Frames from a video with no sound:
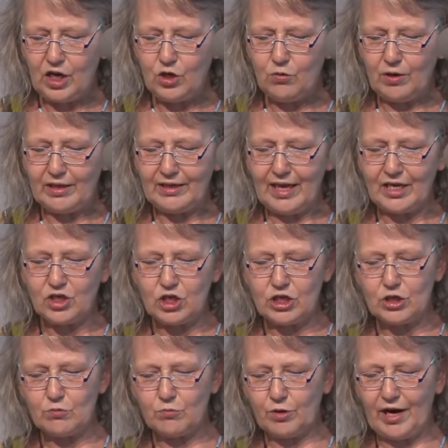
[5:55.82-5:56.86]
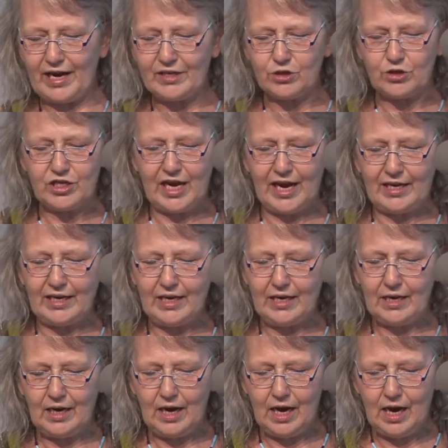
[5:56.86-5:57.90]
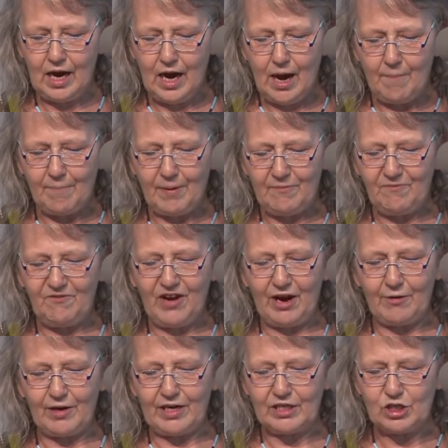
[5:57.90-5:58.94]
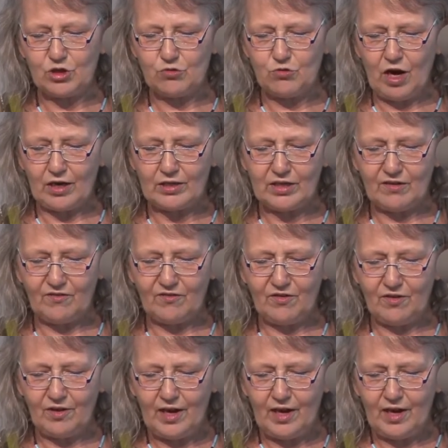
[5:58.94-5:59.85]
Inuit legends were entertaining, but very instructive.